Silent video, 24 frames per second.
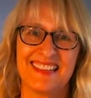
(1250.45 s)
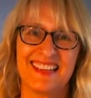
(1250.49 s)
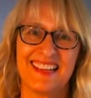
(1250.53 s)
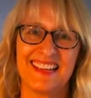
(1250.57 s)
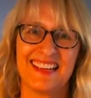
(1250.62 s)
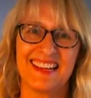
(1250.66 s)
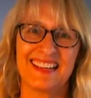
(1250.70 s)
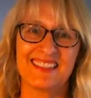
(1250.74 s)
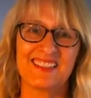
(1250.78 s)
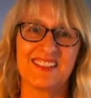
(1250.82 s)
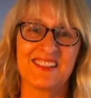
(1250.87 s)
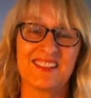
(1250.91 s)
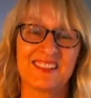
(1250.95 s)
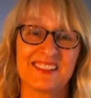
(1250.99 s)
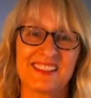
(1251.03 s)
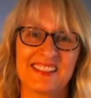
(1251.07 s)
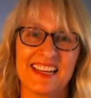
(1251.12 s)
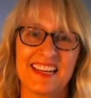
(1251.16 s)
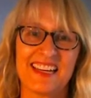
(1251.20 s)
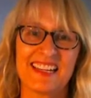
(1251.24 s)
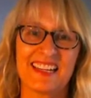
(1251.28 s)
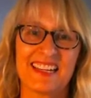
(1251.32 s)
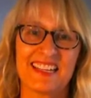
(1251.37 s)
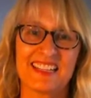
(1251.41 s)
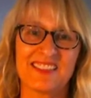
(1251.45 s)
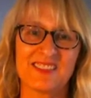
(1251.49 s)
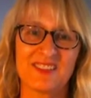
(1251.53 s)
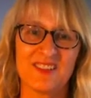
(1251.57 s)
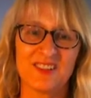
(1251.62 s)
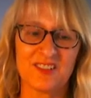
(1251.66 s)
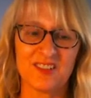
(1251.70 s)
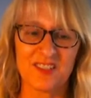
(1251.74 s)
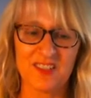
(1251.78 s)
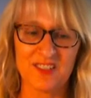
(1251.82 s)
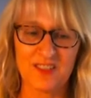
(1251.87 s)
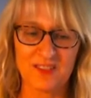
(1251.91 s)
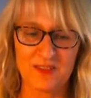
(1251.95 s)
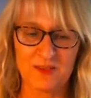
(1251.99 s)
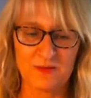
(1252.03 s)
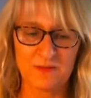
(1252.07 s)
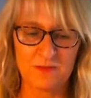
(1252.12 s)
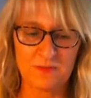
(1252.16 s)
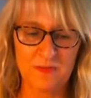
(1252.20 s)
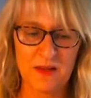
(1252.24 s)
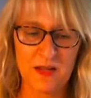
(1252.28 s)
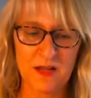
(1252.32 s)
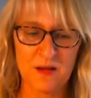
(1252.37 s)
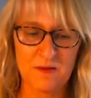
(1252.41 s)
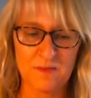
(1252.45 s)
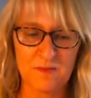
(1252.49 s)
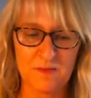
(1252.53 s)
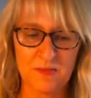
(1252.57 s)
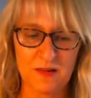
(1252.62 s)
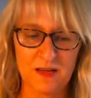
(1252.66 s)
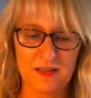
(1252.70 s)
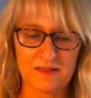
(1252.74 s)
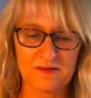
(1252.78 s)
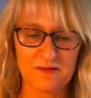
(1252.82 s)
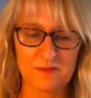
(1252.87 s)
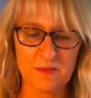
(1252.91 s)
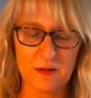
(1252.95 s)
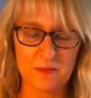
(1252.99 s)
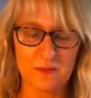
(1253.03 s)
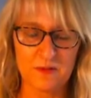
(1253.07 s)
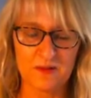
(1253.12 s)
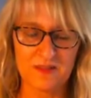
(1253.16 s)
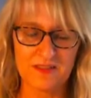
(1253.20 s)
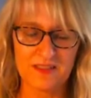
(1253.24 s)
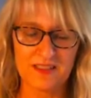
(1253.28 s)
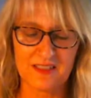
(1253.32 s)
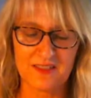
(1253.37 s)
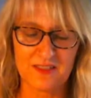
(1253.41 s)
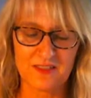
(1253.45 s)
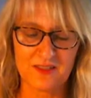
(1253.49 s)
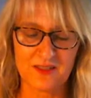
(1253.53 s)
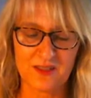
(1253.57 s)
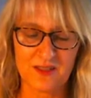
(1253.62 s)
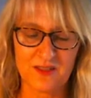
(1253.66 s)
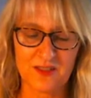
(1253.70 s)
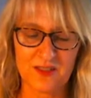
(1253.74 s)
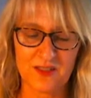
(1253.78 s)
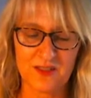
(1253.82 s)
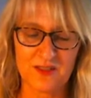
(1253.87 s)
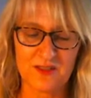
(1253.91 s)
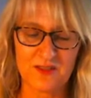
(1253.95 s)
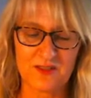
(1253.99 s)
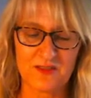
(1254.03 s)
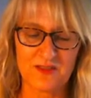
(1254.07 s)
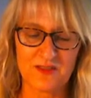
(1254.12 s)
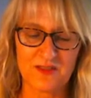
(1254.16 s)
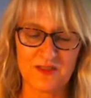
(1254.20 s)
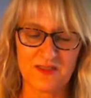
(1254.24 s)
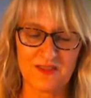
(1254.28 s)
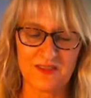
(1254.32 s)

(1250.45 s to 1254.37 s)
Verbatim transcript: And gets all excited like it's all you. But remember, it's not just all you.